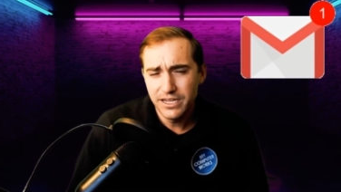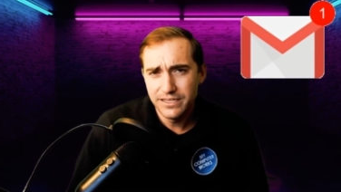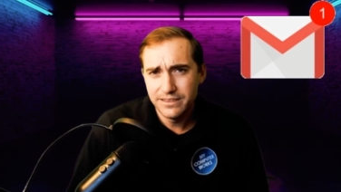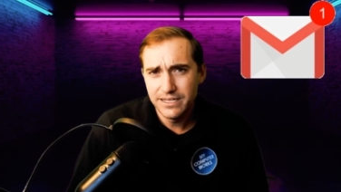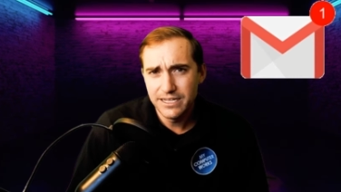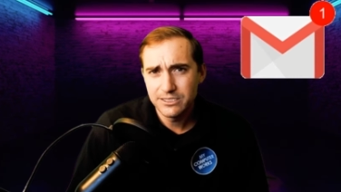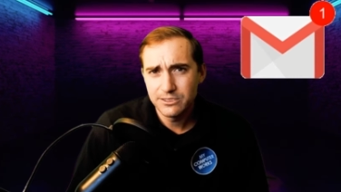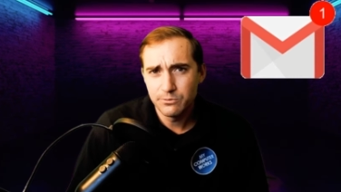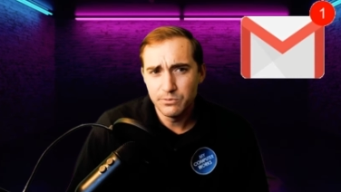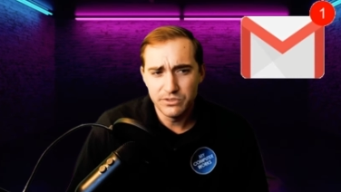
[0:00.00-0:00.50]
and
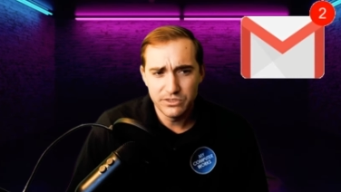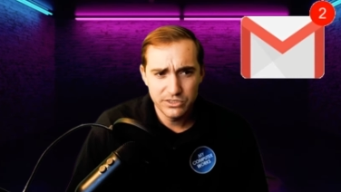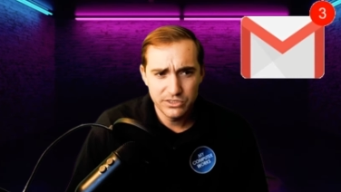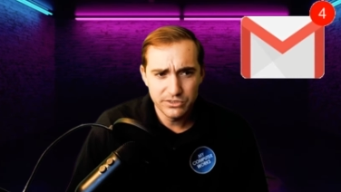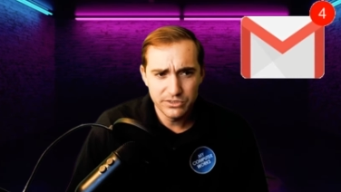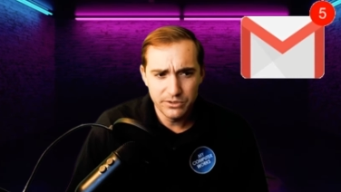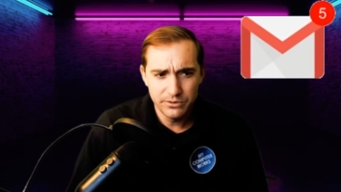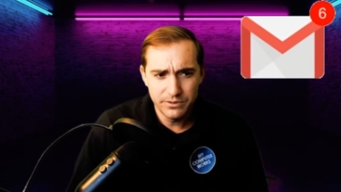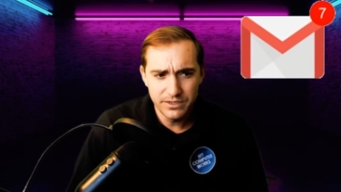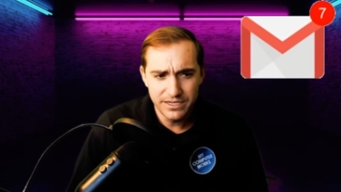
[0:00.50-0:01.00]
that's what's
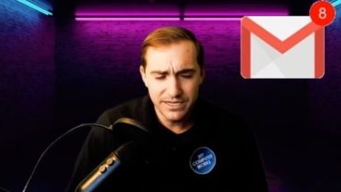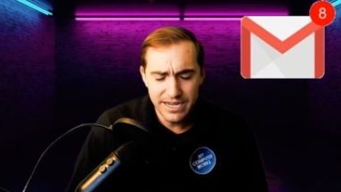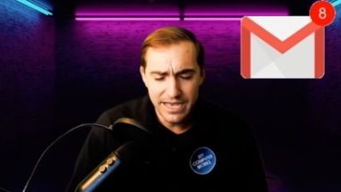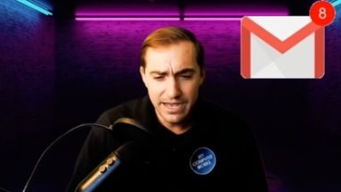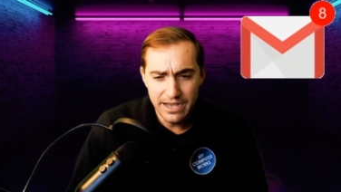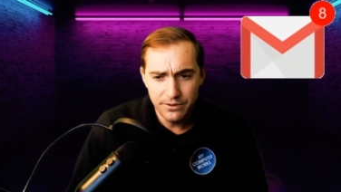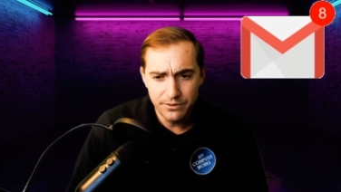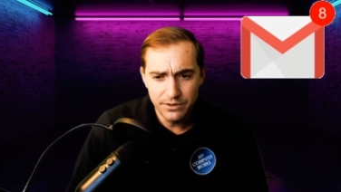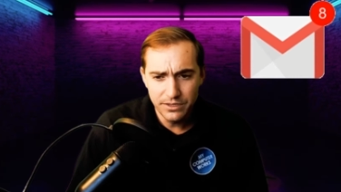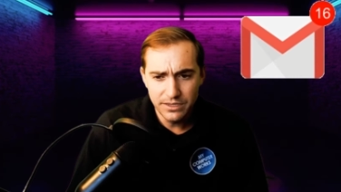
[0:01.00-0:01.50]
slowing
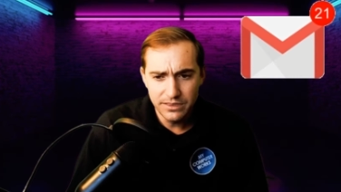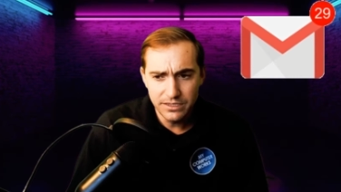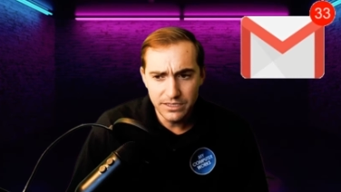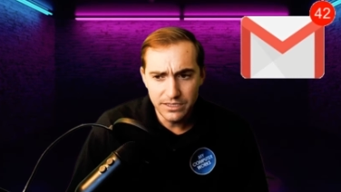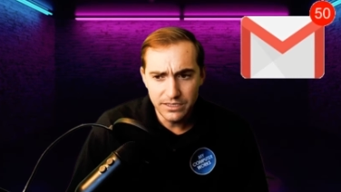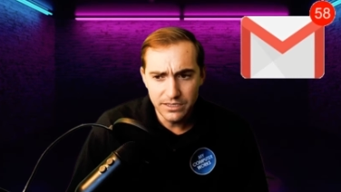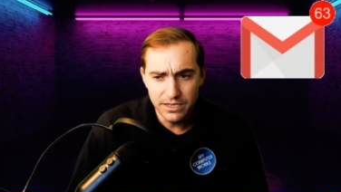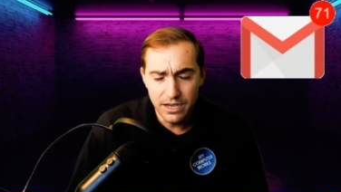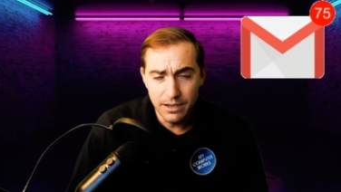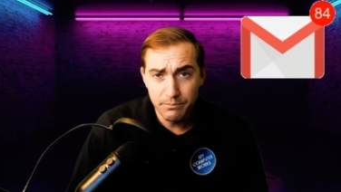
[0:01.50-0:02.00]
down
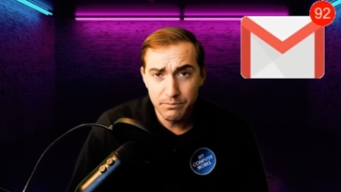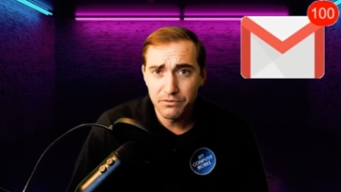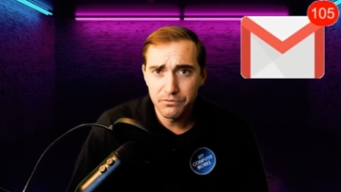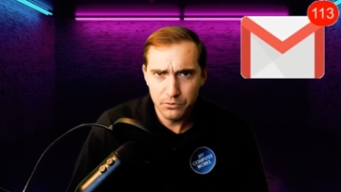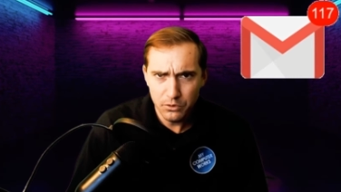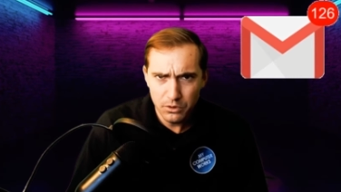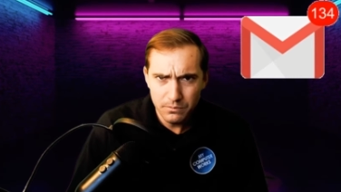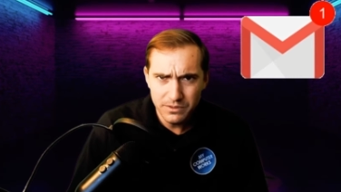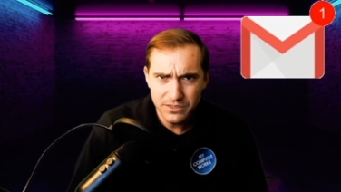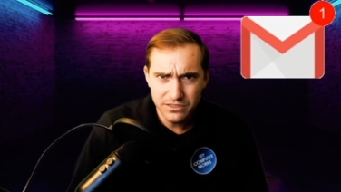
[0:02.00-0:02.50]
the uh,
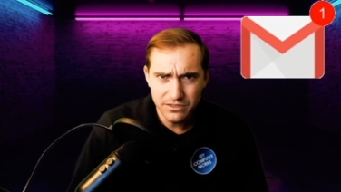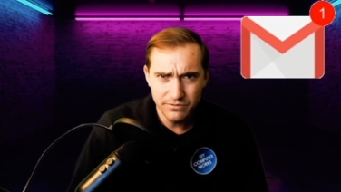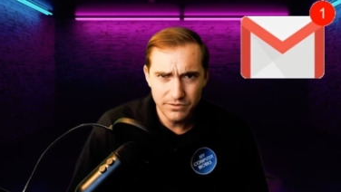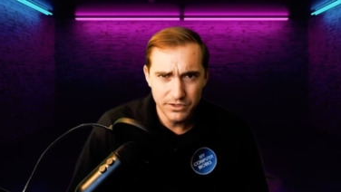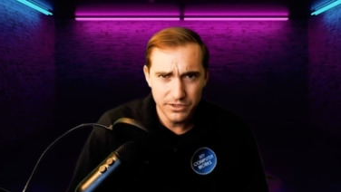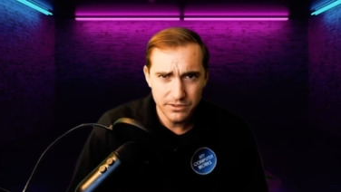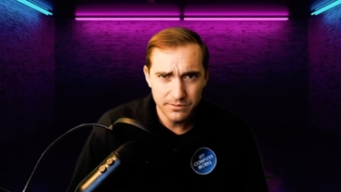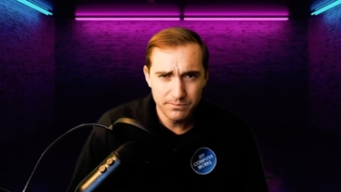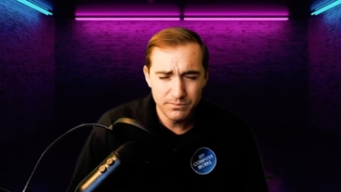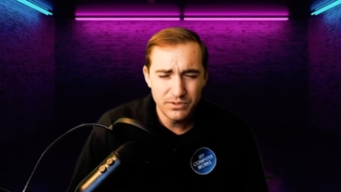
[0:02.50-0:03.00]
performance of
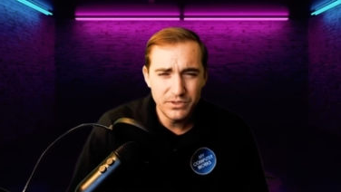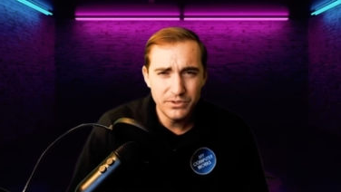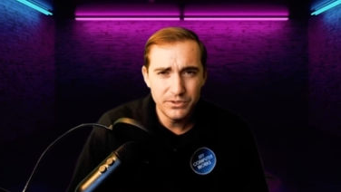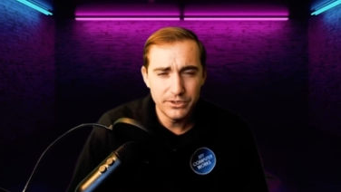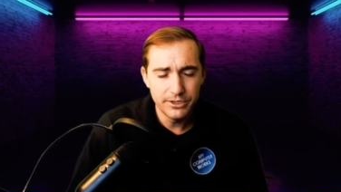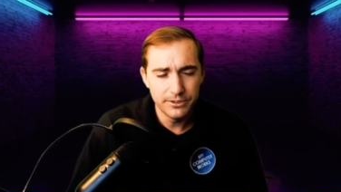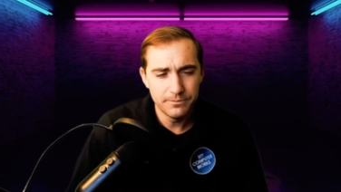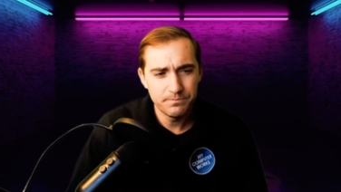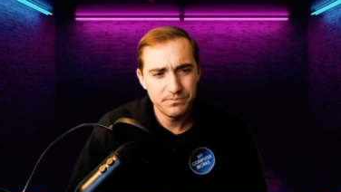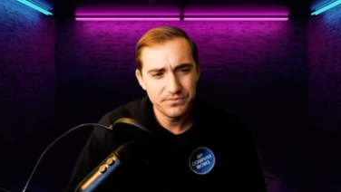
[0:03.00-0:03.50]
your computer.